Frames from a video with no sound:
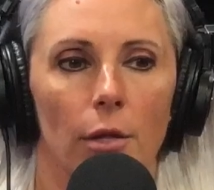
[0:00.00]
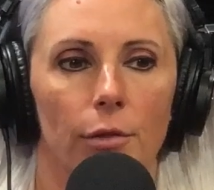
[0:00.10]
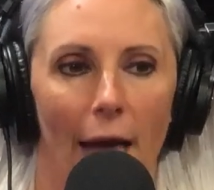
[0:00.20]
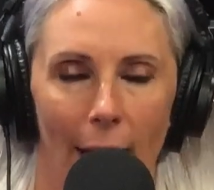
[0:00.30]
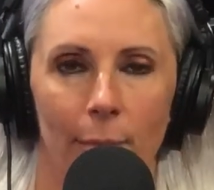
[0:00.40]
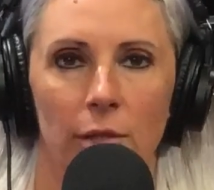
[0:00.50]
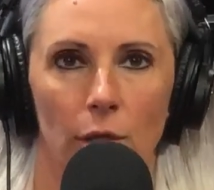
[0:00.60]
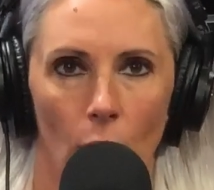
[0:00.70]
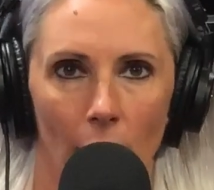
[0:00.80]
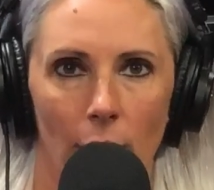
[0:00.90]
the
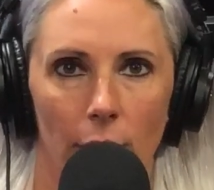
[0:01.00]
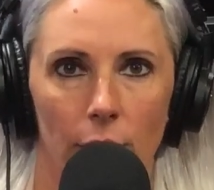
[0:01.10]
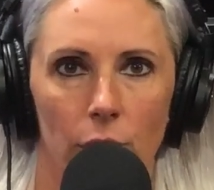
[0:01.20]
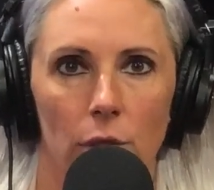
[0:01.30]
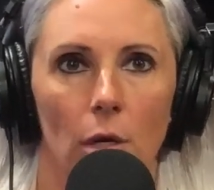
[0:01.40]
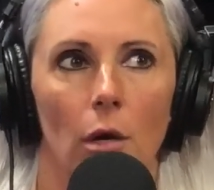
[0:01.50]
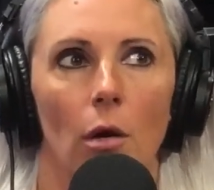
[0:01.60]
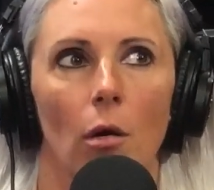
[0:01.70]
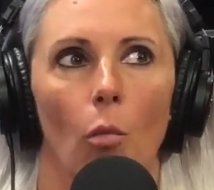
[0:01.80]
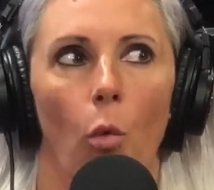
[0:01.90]
Edmonton Oilers
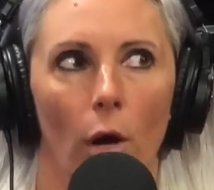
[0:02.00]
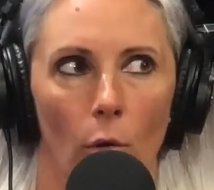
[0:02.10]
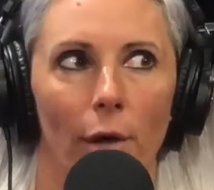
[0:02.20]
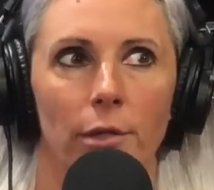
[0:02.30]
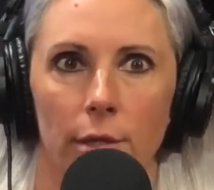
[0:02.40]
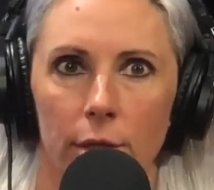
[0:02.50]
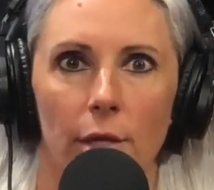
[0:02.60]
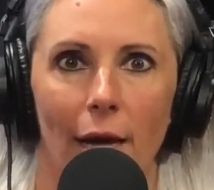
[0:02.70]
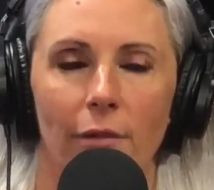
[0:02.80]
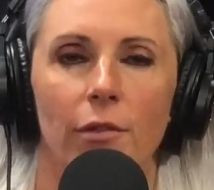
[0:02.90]
were going to
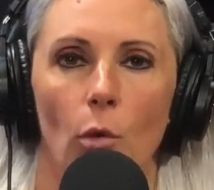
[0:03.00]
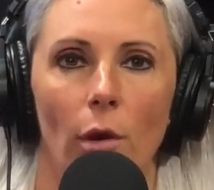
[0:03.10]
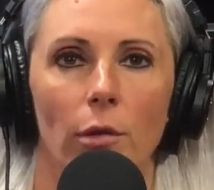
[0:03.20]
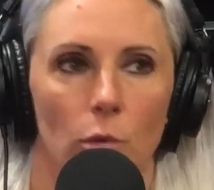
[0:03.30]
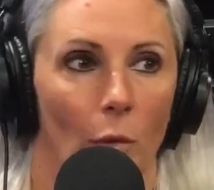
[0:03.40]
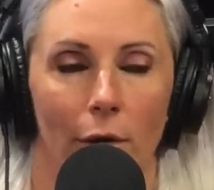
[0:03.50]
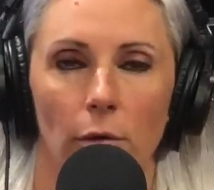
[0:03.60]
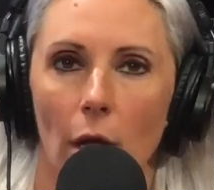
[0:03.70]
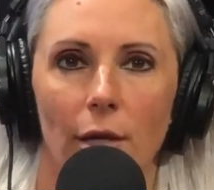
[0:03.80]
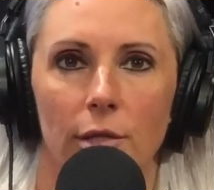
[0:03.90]
decide if the Oilers won or
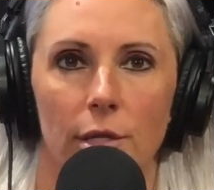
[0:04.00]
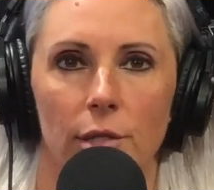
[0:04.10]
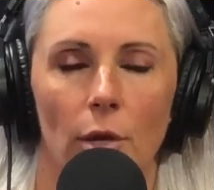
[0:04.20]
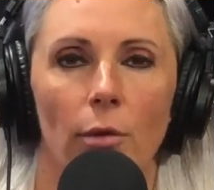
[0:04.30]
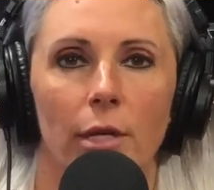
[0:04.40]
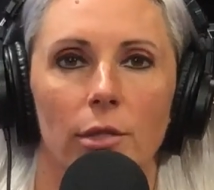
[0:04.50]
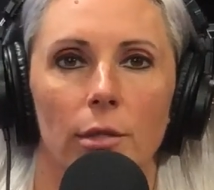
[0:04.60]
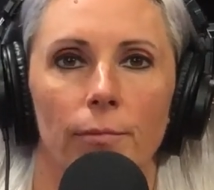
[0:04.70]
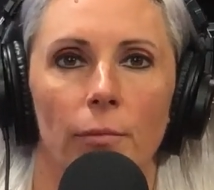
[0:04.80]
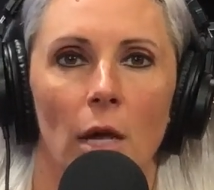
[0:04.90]
lost this series.
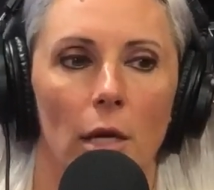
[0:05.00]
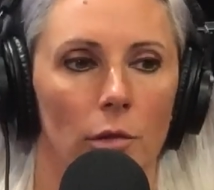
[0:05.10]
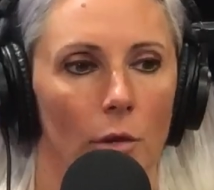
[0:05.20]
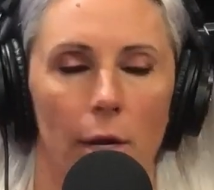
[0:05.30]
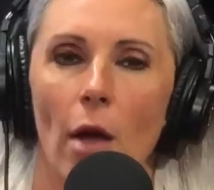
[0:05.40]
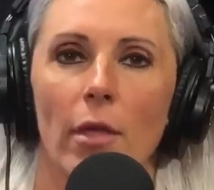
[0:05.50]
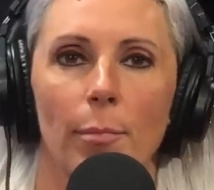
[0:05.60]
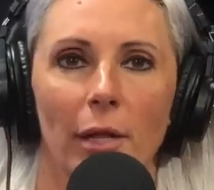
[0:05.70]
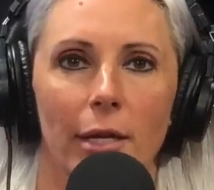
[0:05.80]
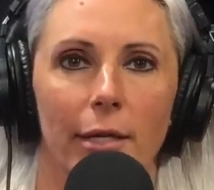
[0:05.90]
Because look how they
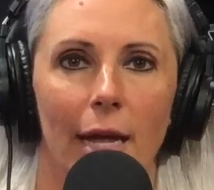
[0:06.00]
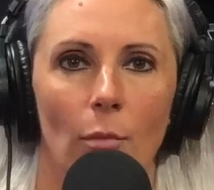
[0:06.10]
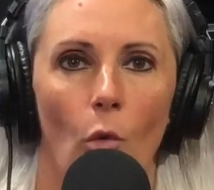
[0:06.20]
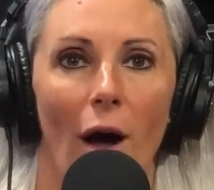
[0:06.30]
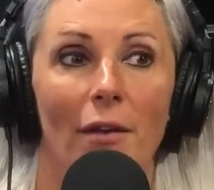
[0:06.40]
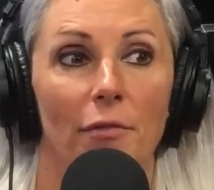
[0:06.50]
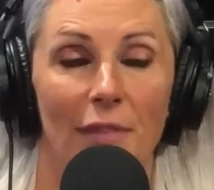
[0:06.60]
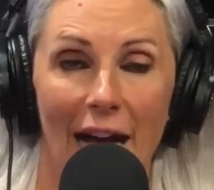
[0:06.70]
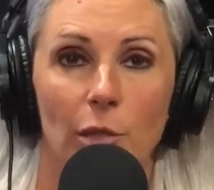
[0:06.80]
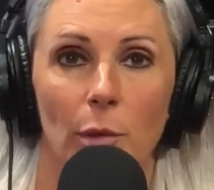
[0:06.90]
played in game 1.
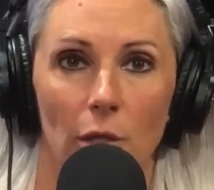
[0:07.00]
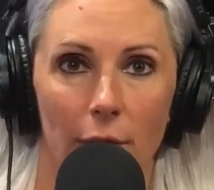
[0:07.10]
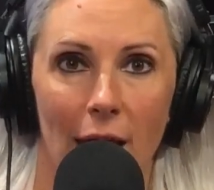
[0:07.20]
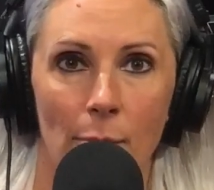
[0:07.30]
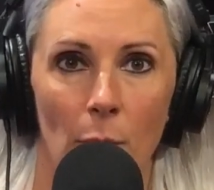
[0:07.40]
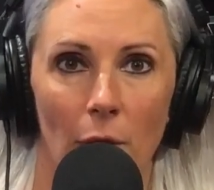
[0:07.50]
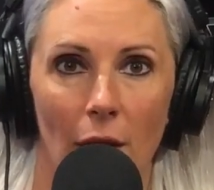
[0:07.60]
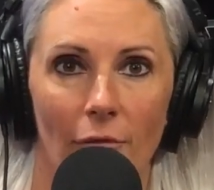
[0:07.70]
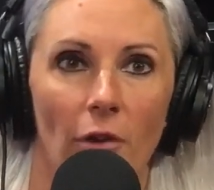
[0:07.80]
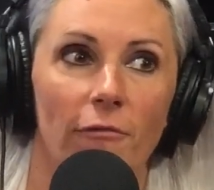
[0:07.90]
That's what they're capable
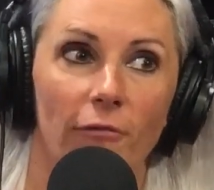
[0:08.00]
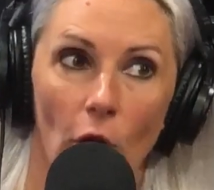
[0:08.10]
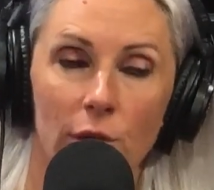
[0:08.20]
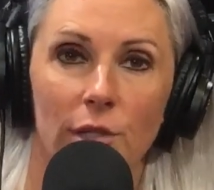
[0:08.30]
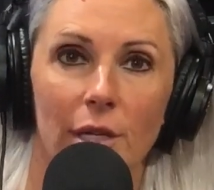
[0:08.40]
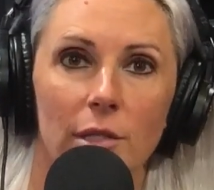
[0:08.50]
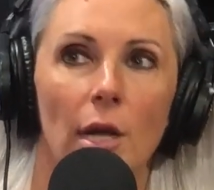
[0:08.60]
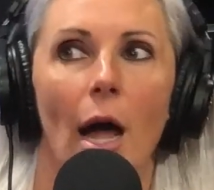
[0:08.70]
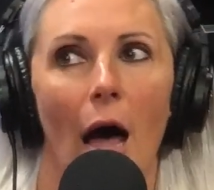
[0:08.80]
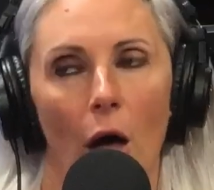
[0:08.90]
of versus
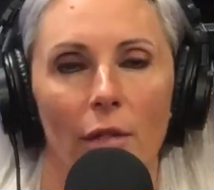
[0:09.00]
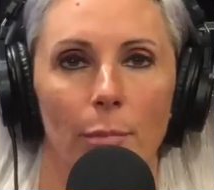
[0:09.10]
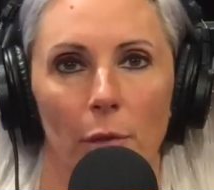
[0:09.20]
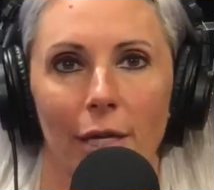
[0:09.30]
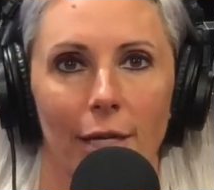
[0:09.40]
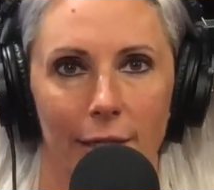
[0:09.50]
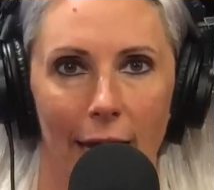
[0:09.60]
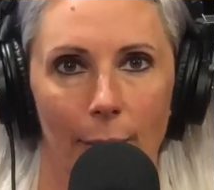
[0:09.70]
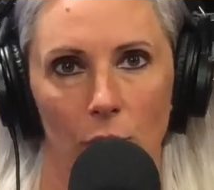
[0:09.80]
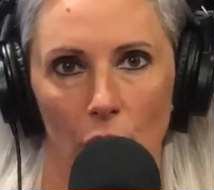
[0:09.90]
how they played in
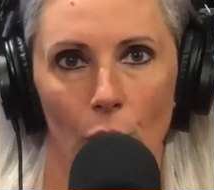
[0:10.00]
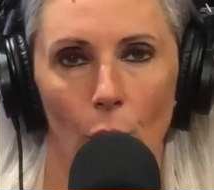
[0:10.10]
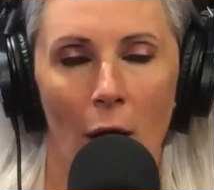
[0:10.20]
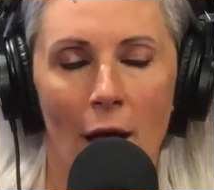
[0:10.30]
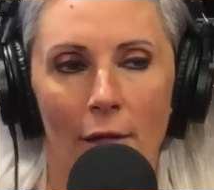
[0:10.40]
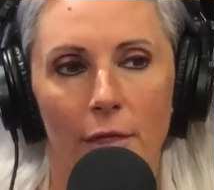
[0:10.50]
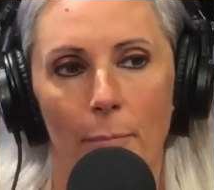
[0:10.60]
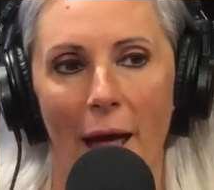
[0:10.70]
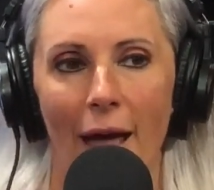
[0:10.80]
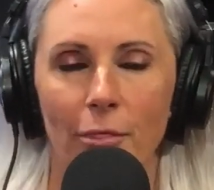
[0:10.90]
game 2. The
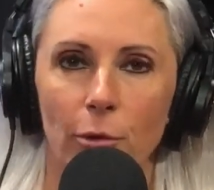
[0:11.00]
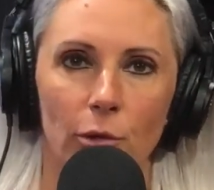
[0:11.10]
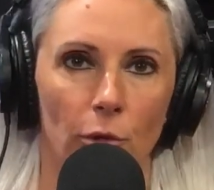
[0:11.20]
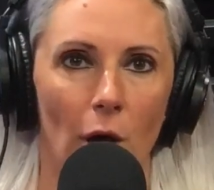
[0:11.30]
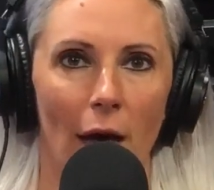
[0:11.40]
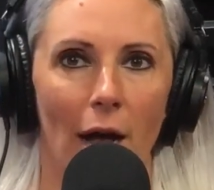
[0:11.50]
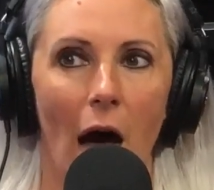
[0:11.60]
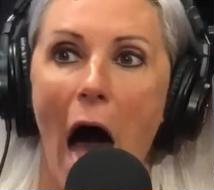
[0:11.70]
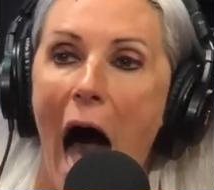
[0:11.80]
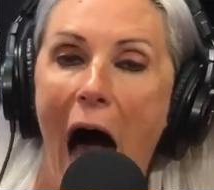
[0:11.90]
Panthers are not
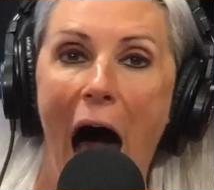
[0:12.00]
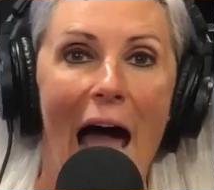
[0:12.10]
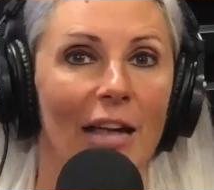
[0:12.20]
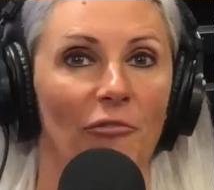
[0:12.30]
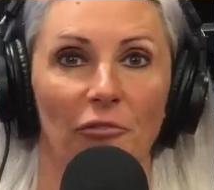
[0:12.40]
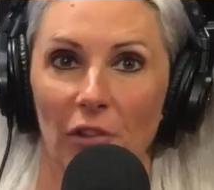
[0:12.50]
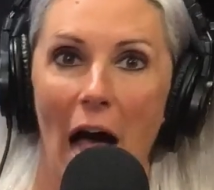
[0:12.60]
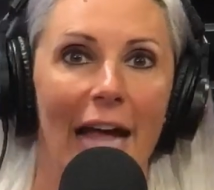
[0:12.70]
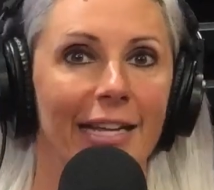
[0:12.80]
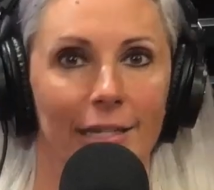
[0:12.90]
a
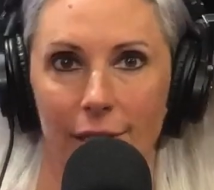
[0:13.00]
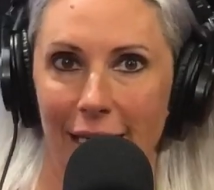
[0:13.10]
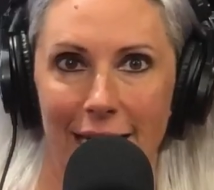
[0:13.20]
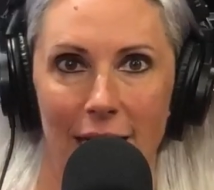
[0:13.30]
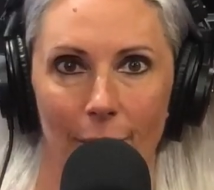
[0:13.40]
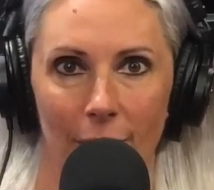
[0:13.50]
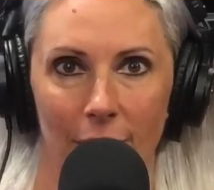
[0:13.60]
high-flying team.